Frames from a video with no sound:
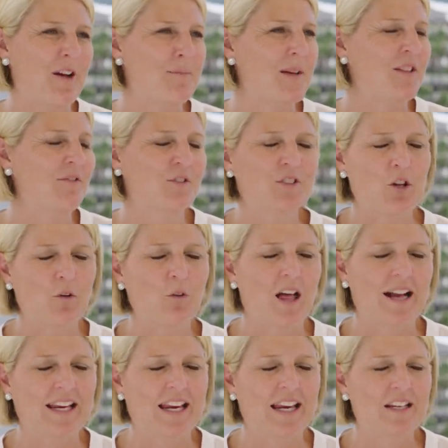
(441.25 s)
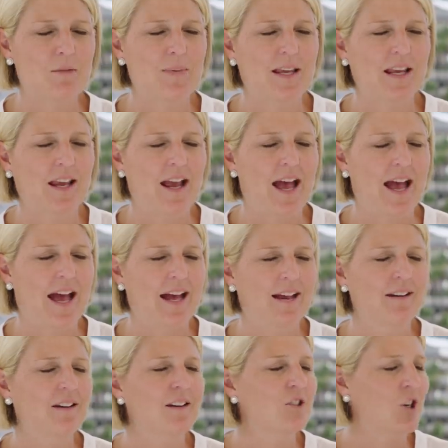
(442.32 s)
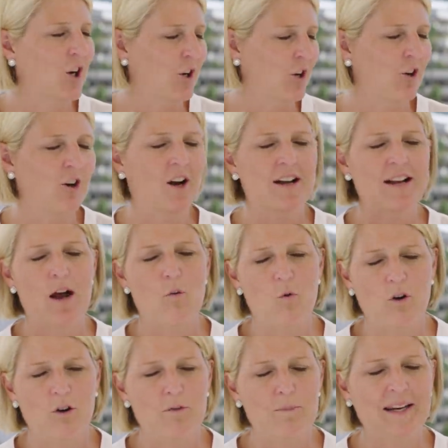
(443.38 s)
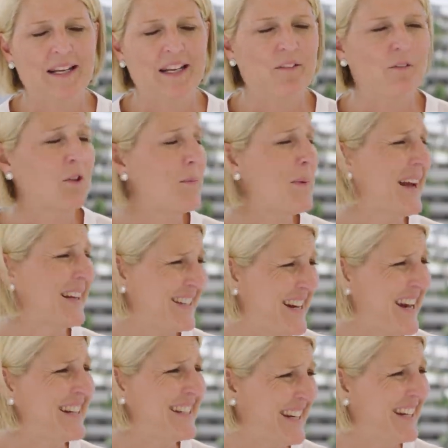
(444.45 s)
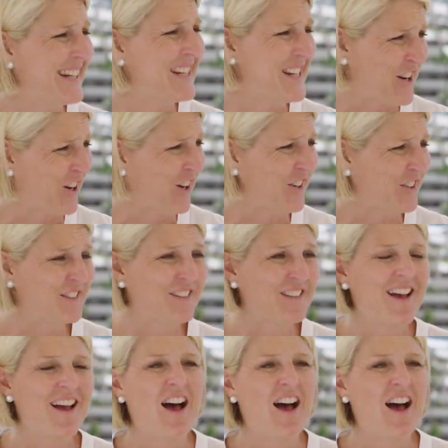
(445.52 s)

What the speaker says: I've been so lucky to be at Turner and now WarnerMedia for the past 19 years.